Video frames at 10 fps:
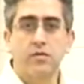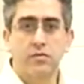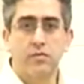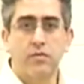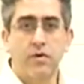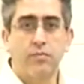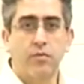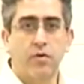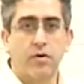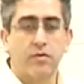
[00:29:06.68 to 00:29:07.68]
go to
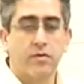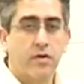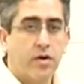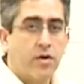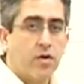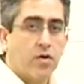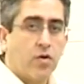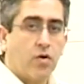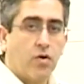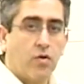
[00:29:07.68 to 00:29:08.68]
report.
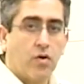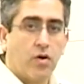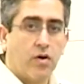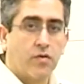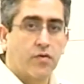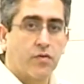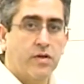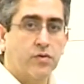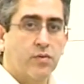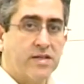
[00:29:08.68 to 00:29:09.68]
So
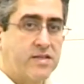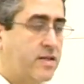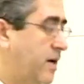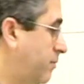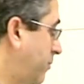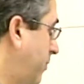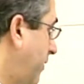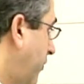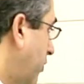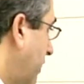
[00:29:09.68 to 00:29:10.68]
there's one step
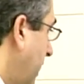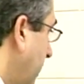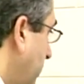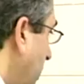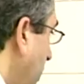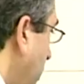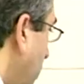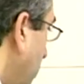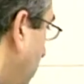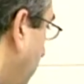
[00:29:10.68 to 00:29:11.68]
before that. You
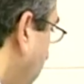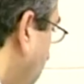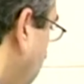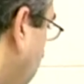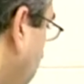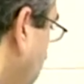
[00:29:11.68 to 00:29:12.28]
go to file,